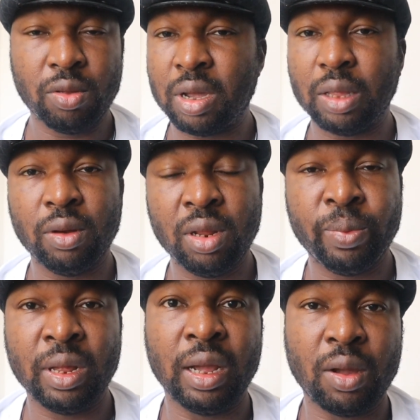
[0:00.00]
You can only
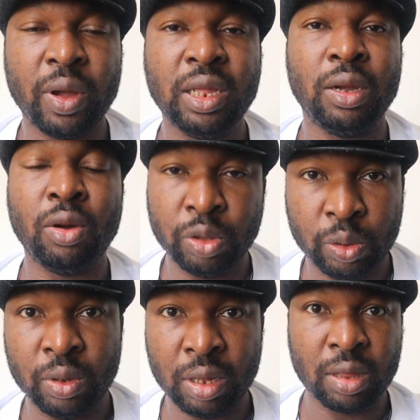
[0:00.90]
pay like 1 year or
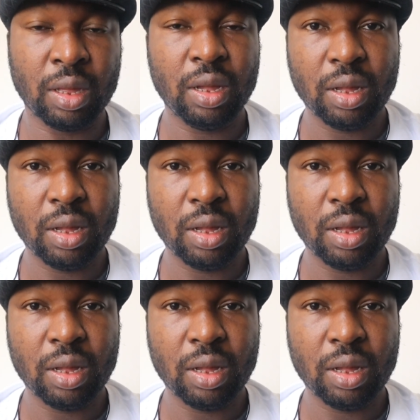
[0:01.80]
2 years.